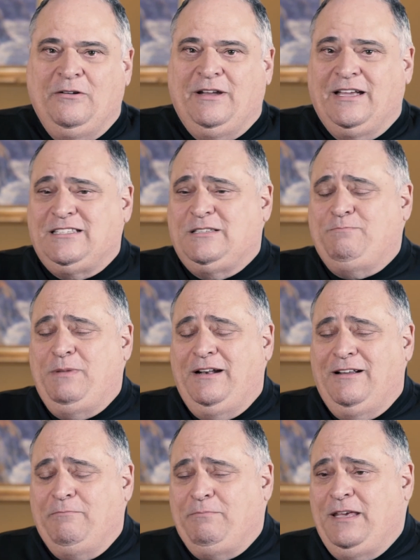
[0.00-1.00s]
not spit
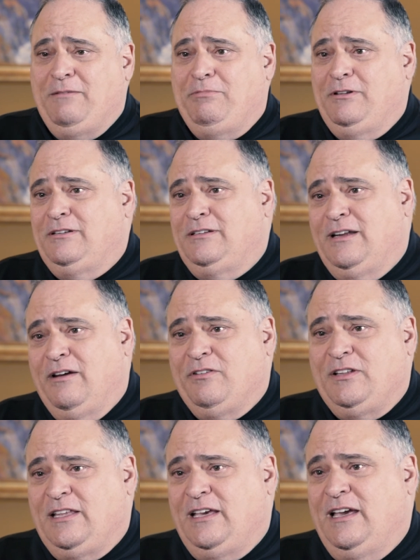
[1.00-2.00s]
on people and
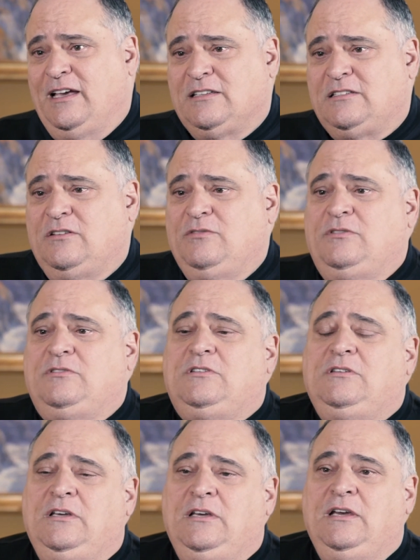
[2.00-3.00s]
everything else. So
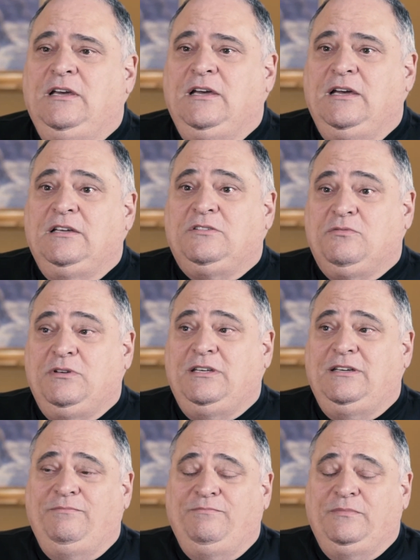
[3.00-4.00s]
it's
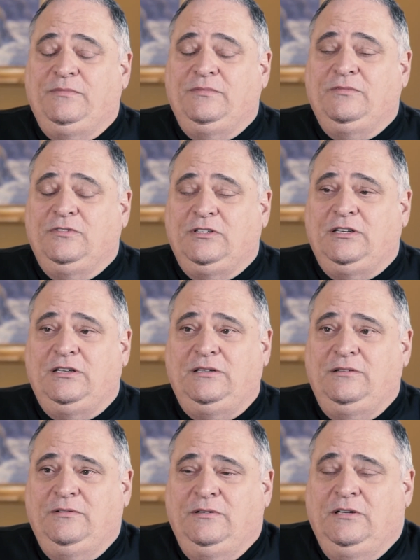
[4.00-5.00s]
really, really
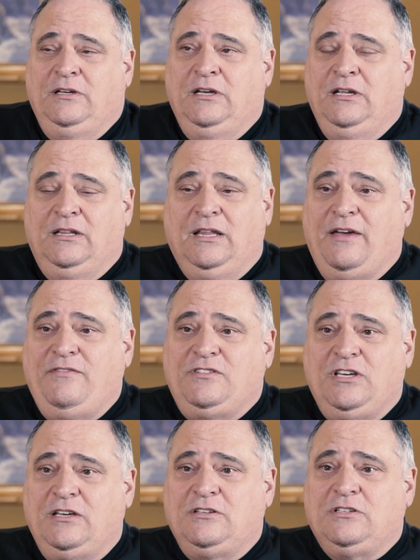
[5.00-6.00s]

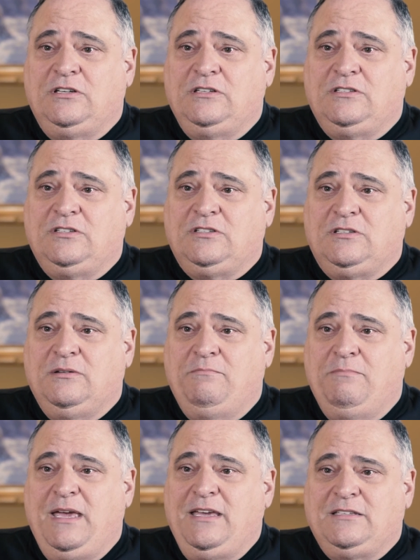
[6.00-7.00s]
life-changing. It's just
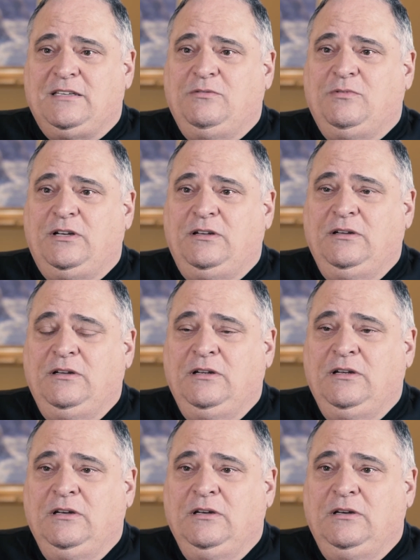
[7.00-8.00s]
amazing
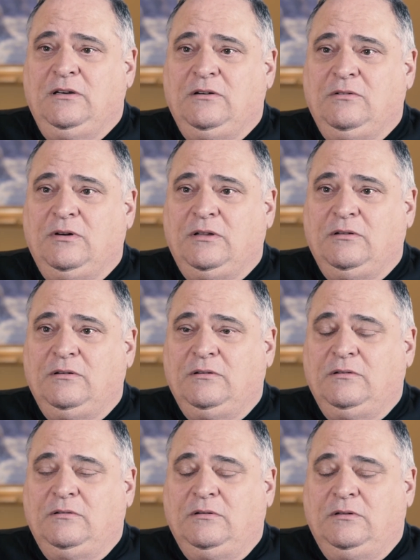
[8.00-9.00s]
what
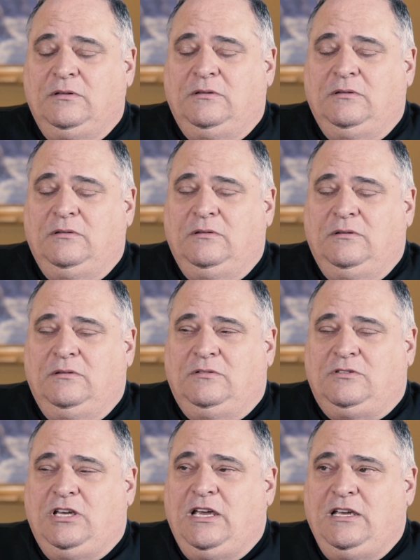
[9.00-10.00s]

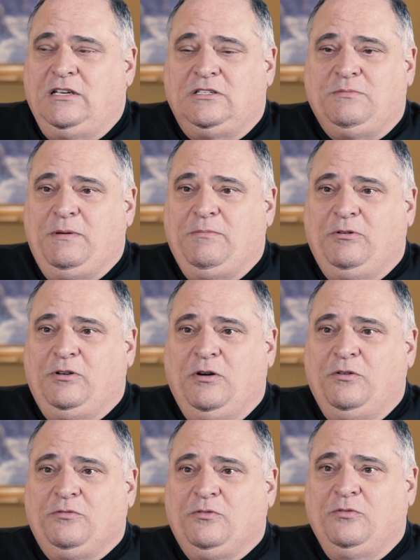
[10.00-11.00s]
change people
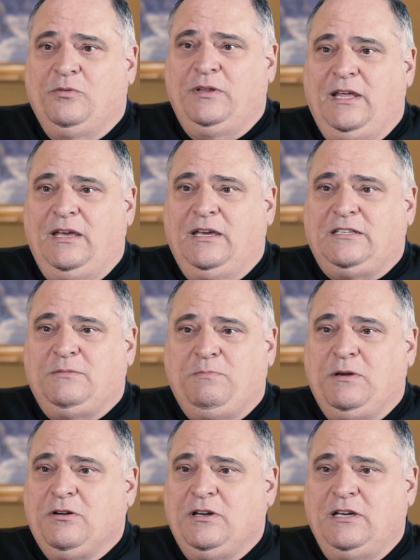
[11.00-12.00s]
go through they
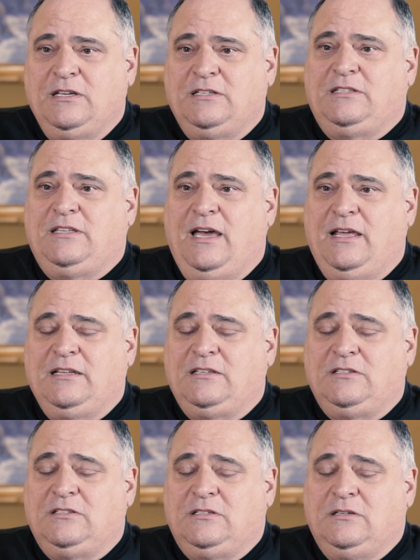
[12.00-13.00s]
experience that.
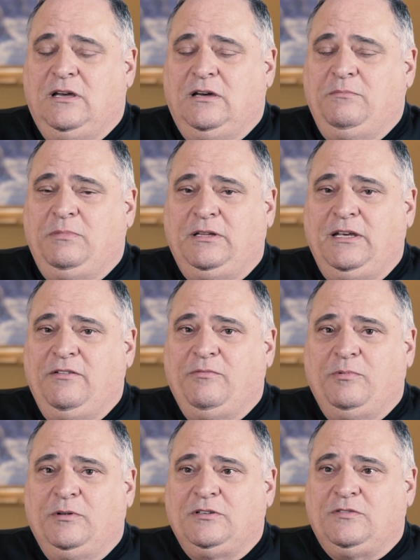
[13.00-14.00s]
It's just
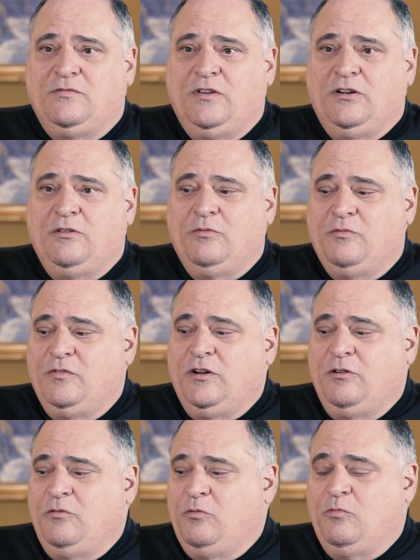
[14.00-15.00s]
unbelievable. It's very,
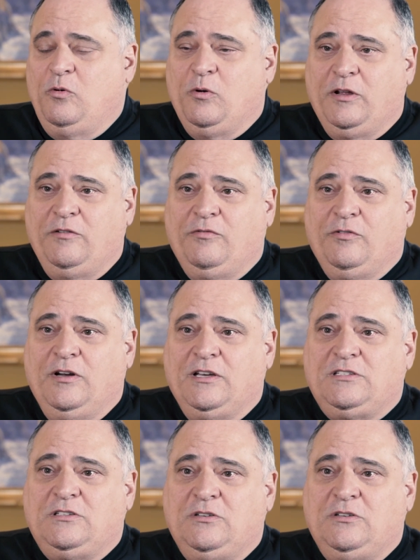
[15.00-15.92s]
very rewarding for us